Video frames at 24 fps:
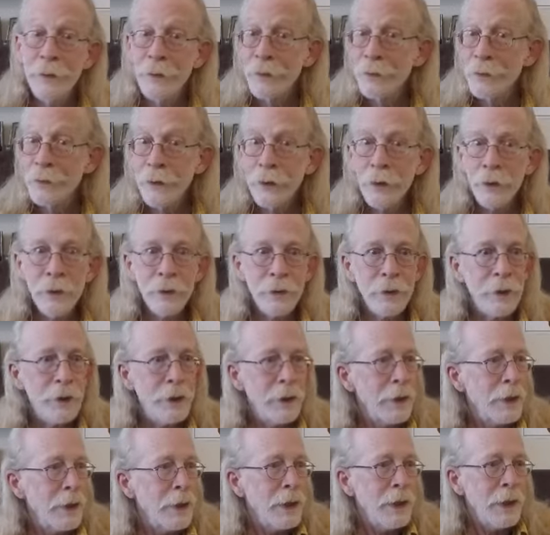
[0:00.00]
So
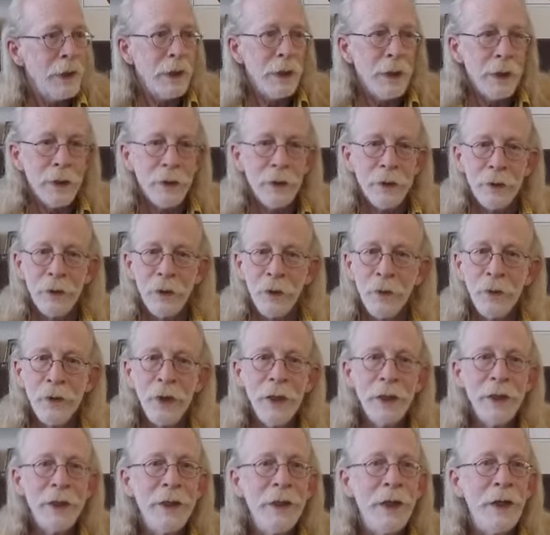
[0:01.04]
don't
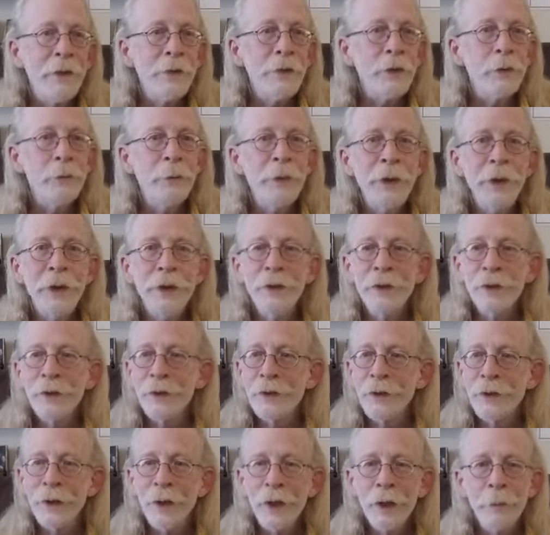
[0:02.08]
let it ever be
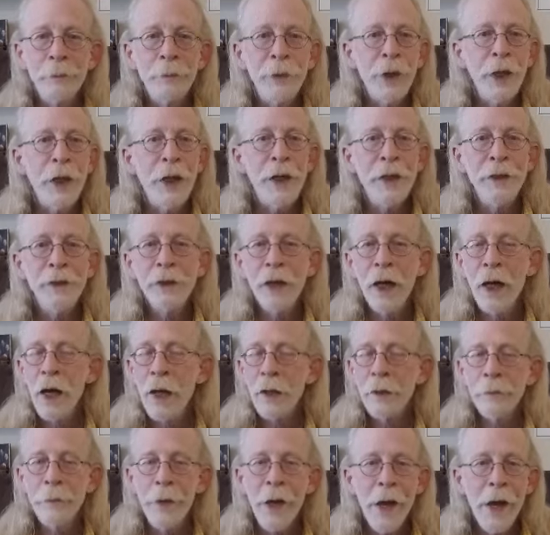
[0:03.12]
just a blind
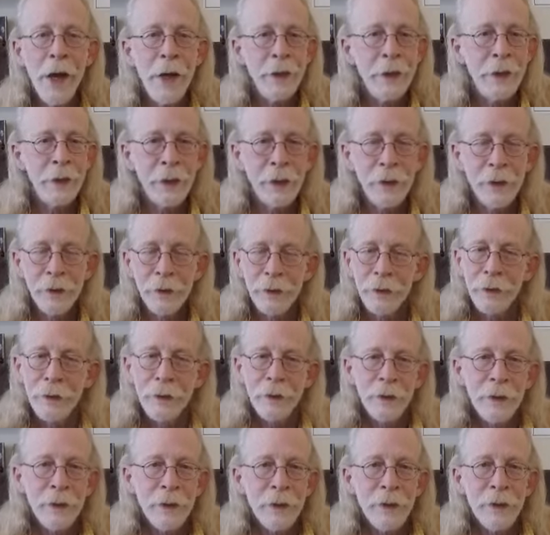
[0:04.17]
automatic
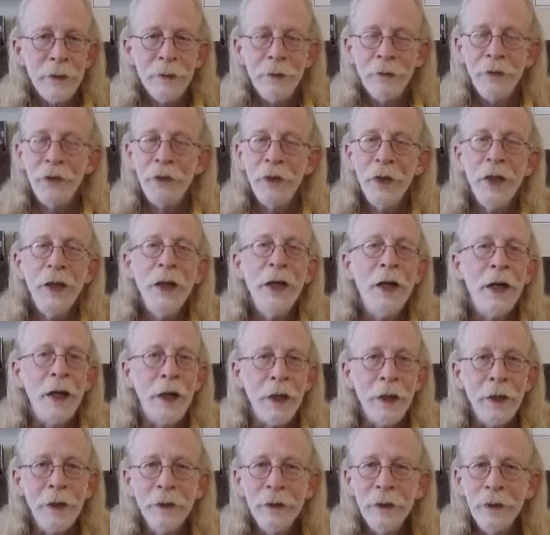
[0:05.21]

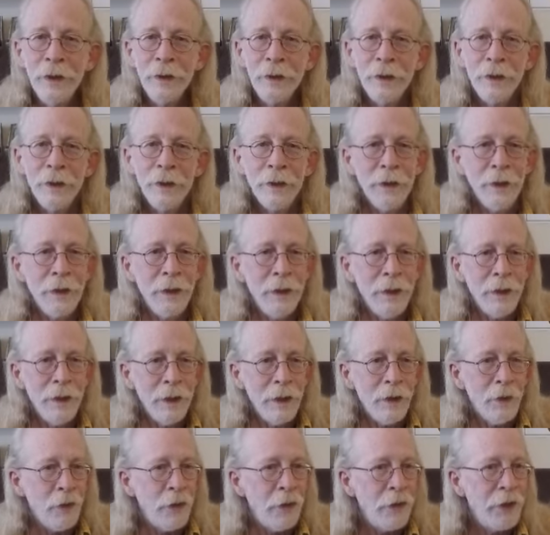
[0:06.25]
thing.
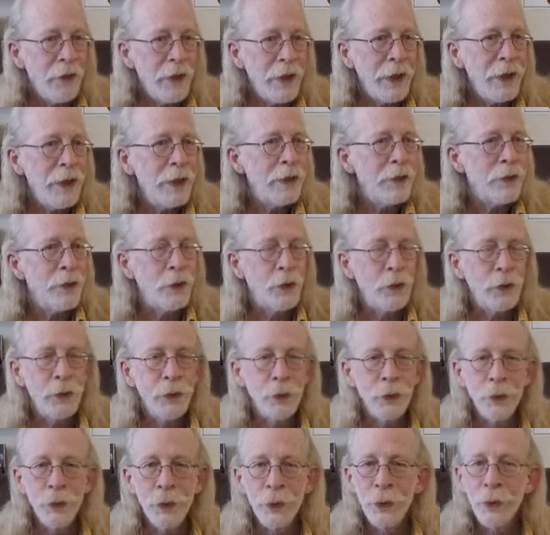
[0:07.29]
Think it
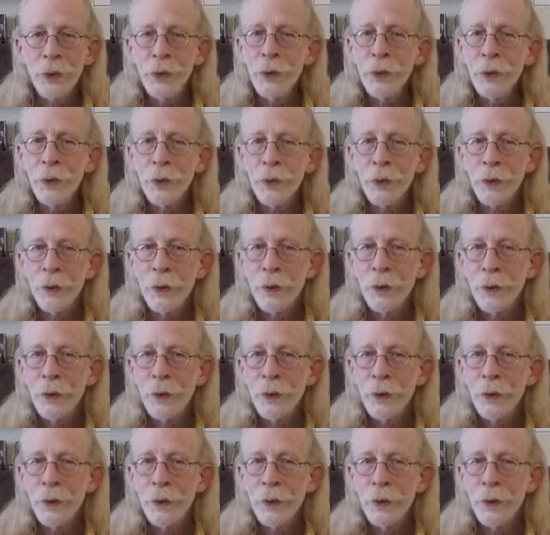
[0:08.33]
through.